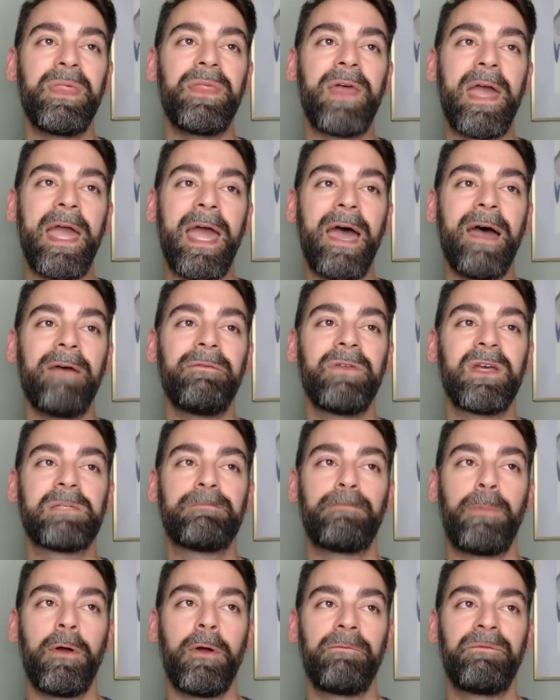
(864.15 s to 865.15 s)
that they have is
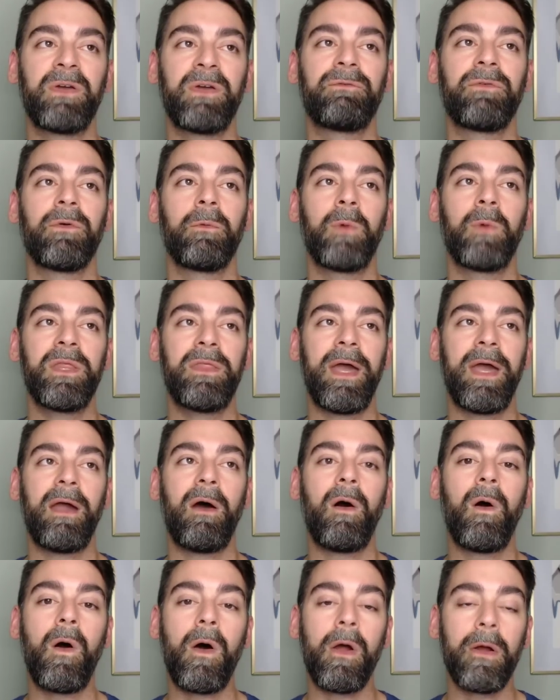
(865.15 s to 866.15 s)
perfect for what they
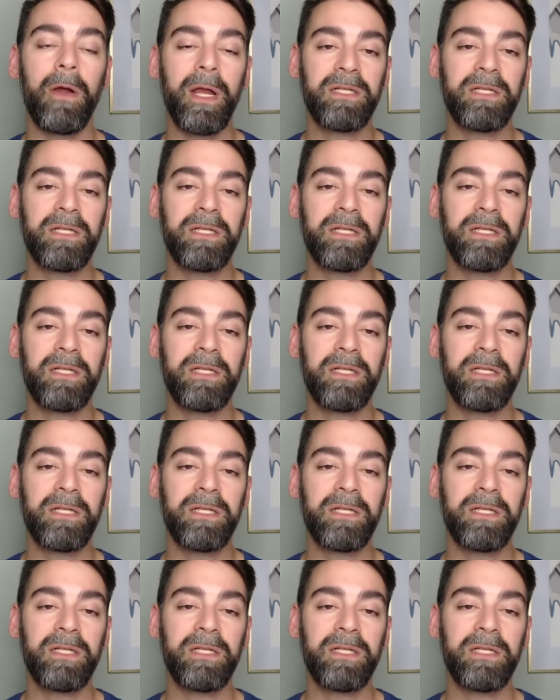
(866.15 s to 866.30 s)
are.